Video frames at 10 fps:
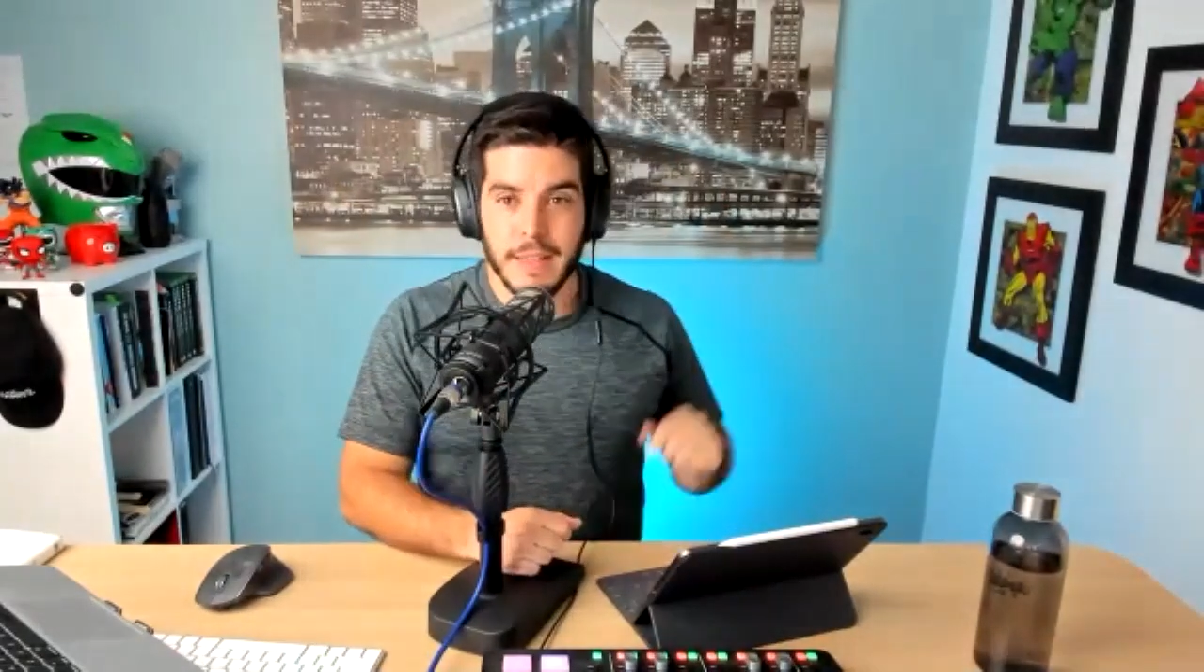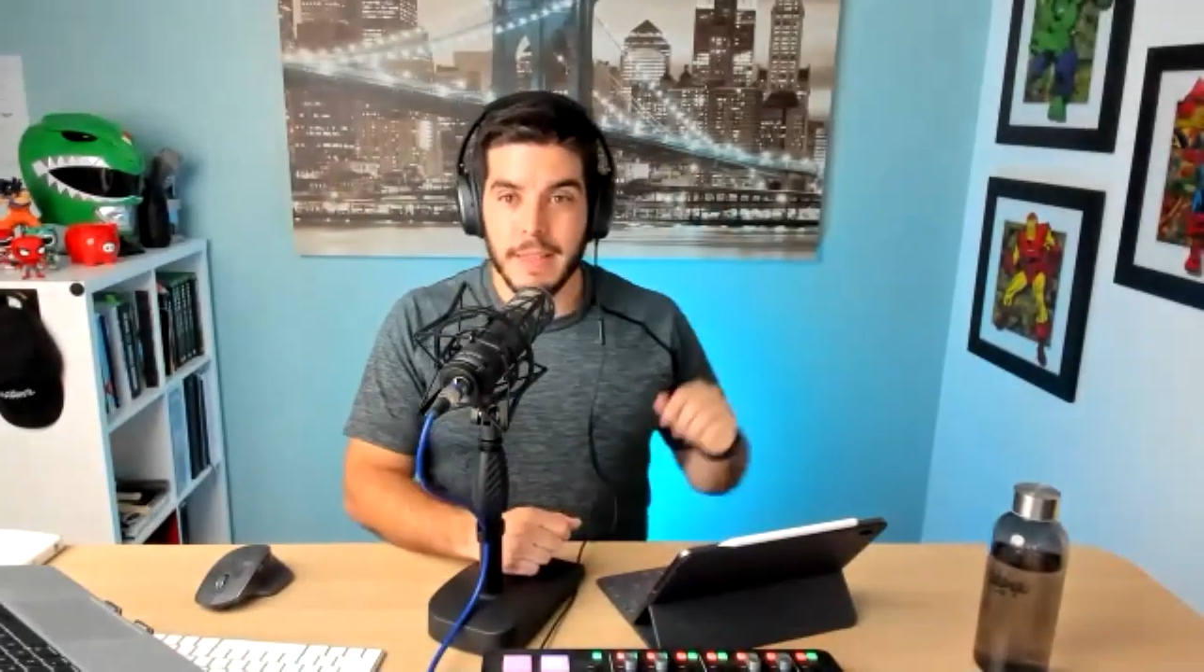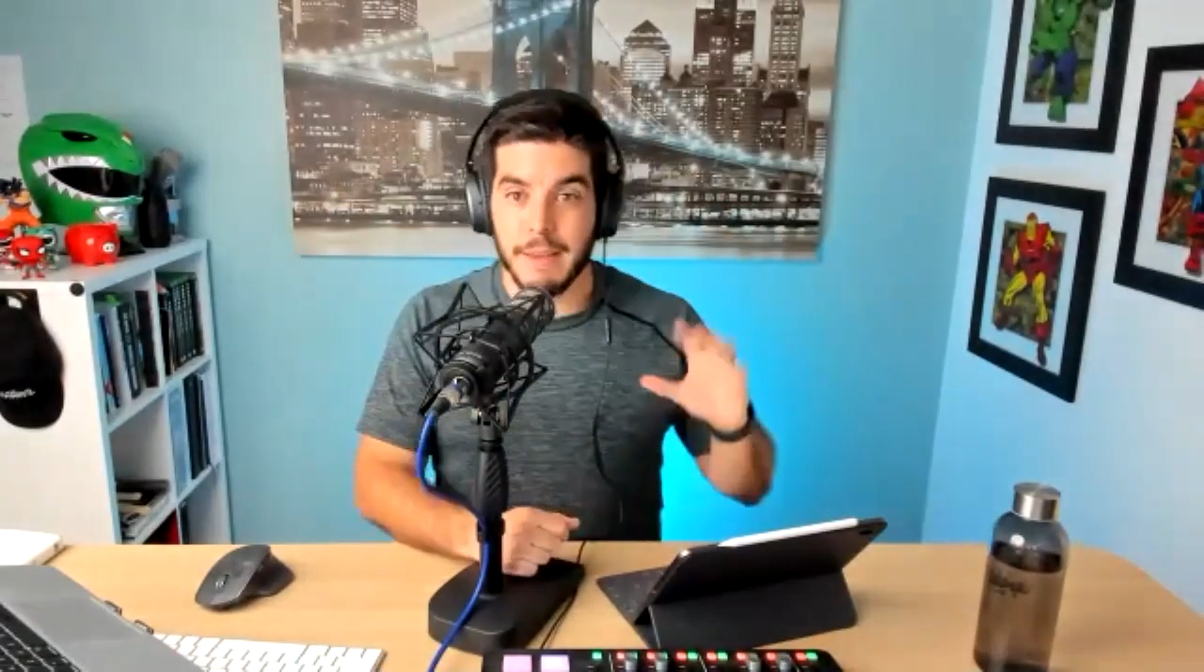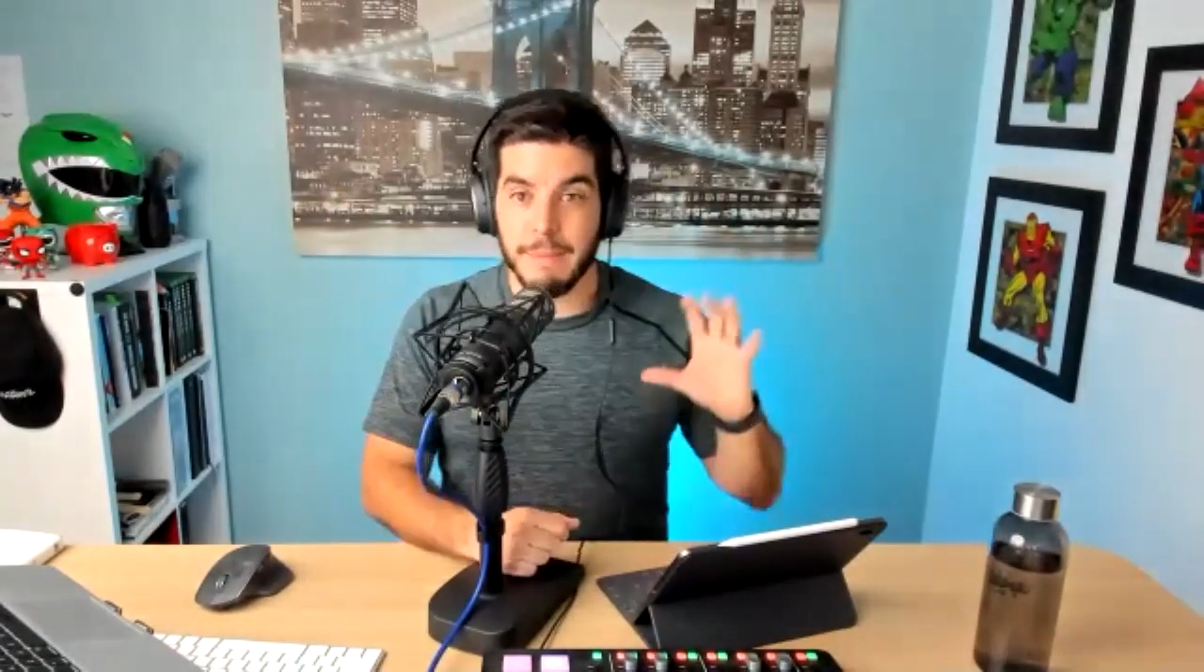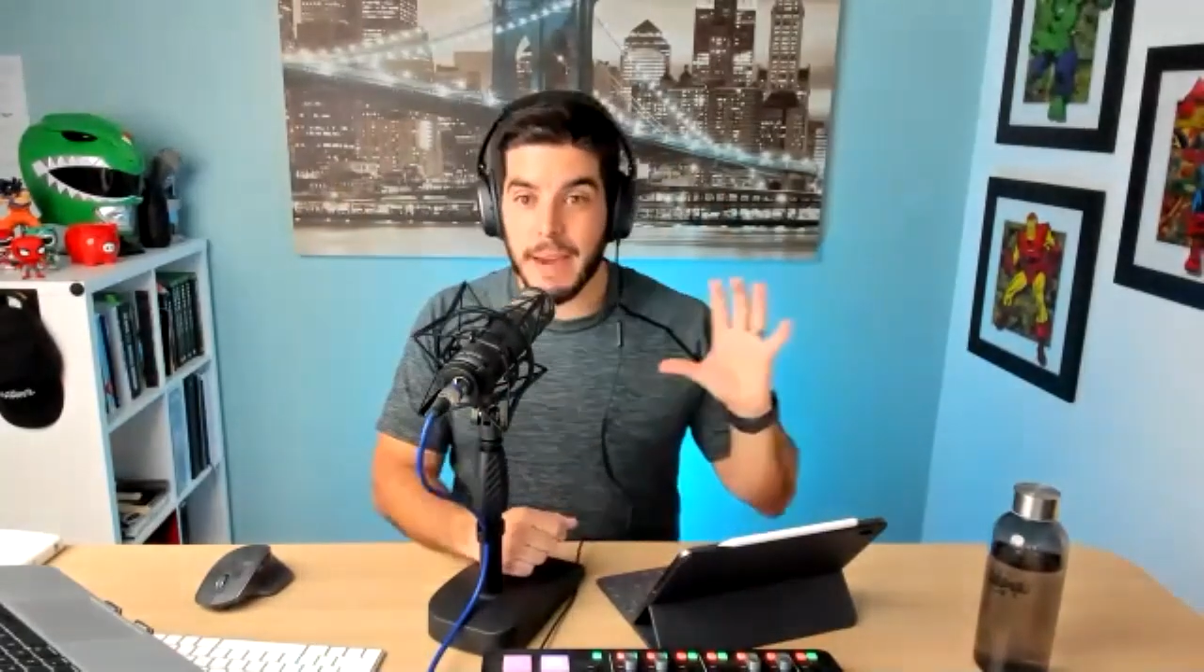
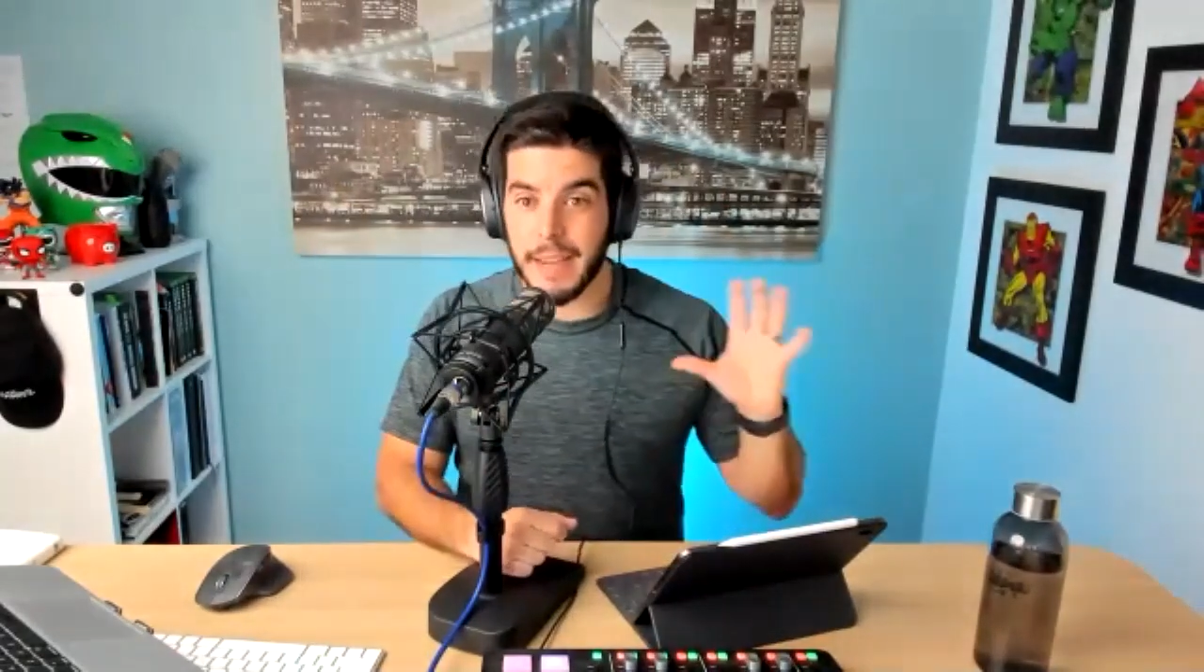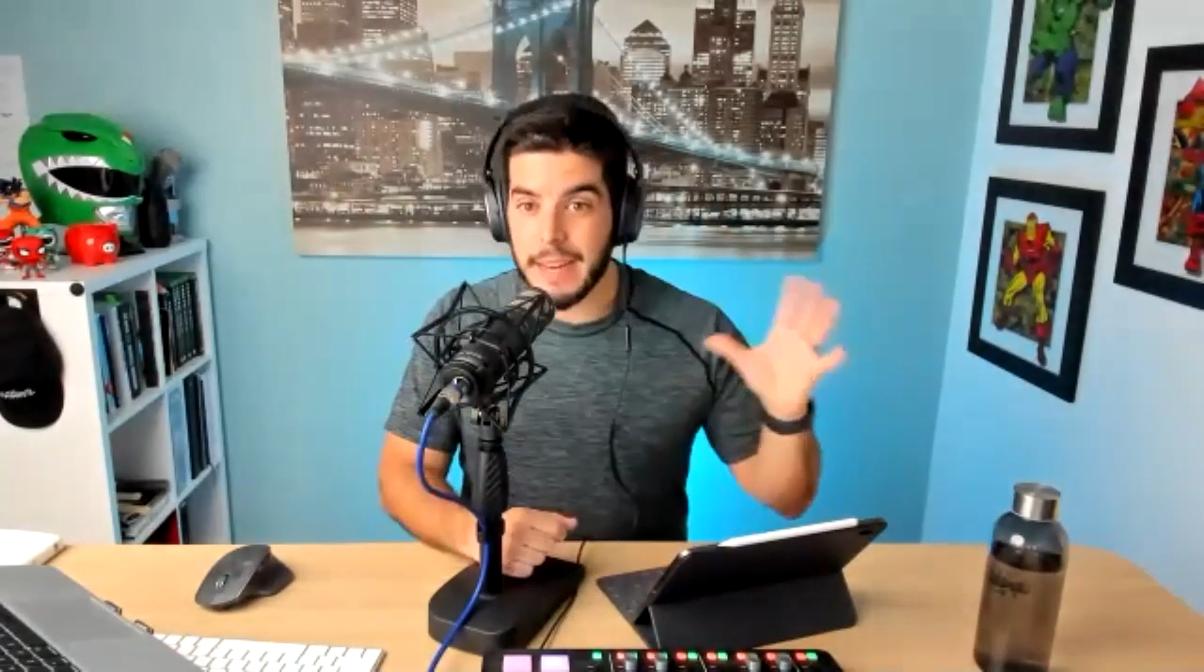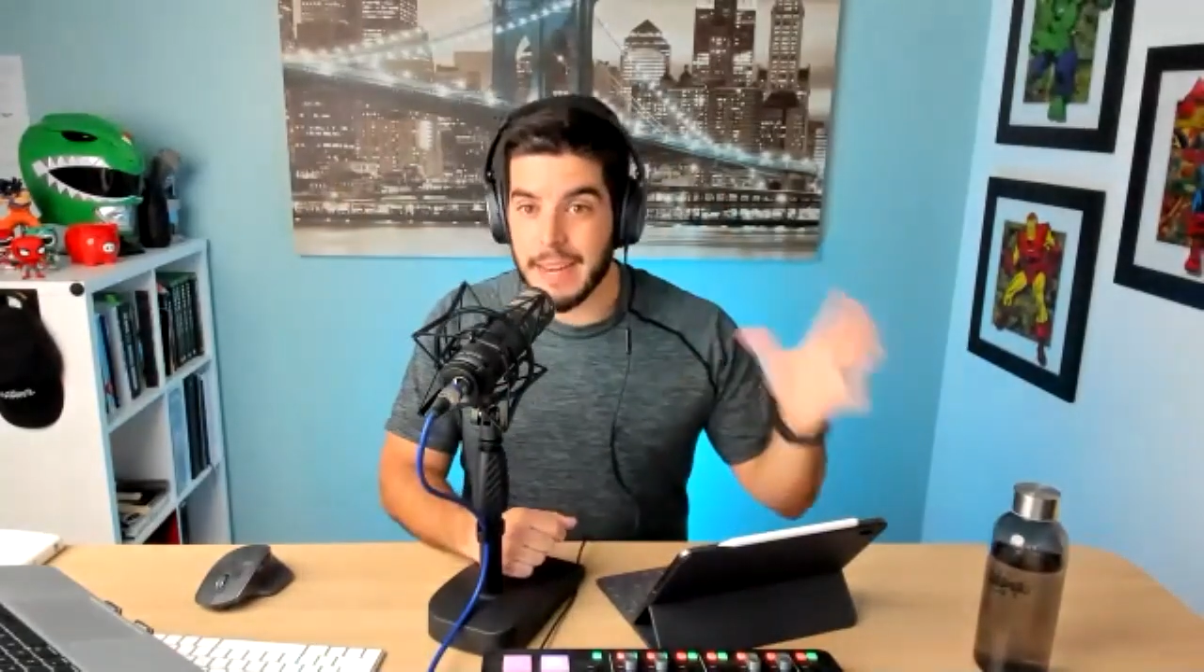they might